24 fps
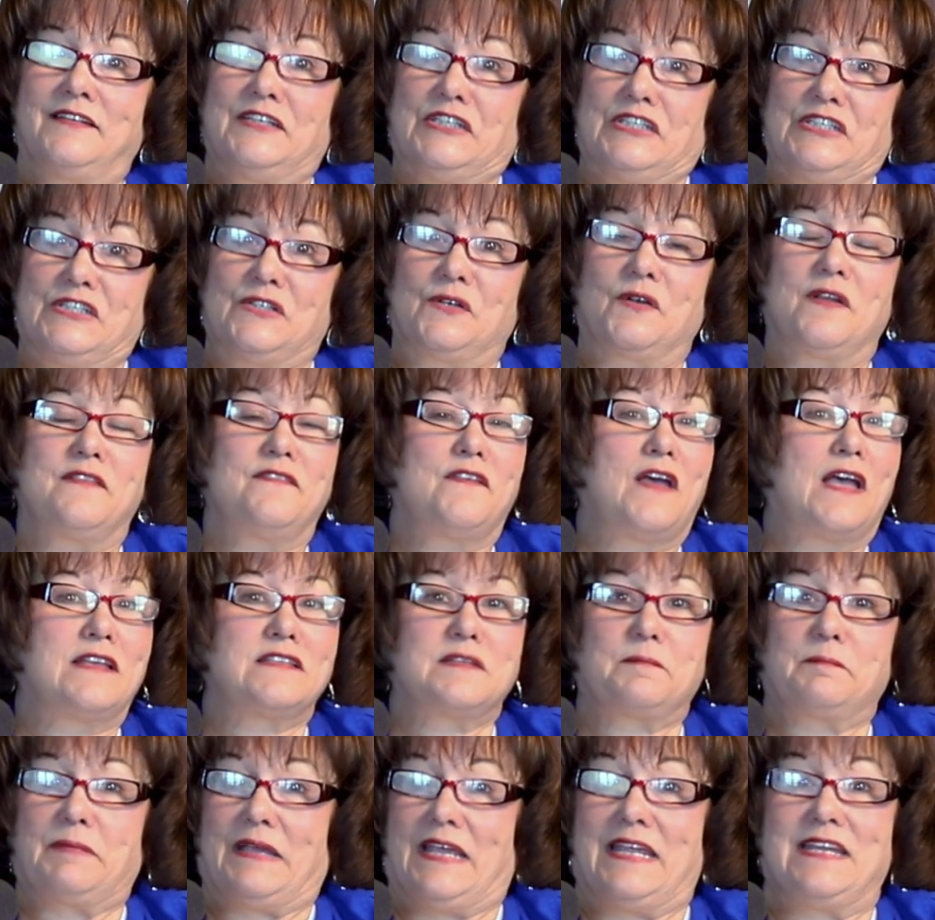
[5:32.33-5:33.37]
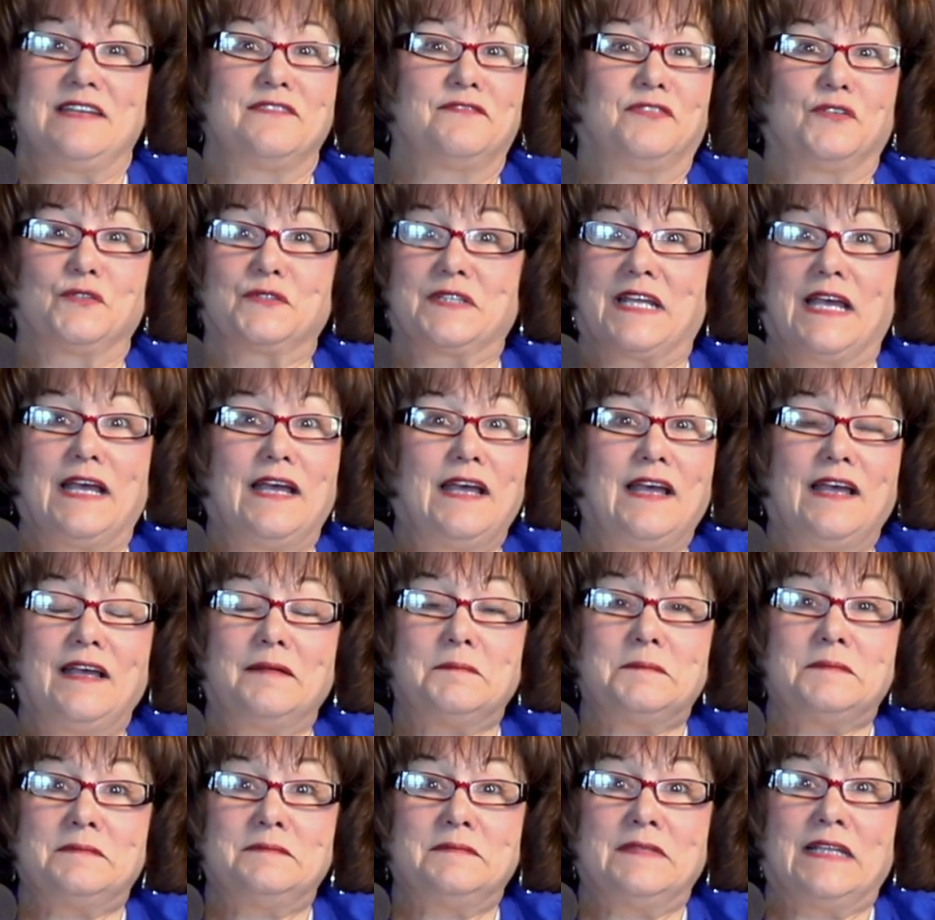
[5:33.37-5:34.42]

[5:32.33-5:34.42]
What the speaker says: during that painful time.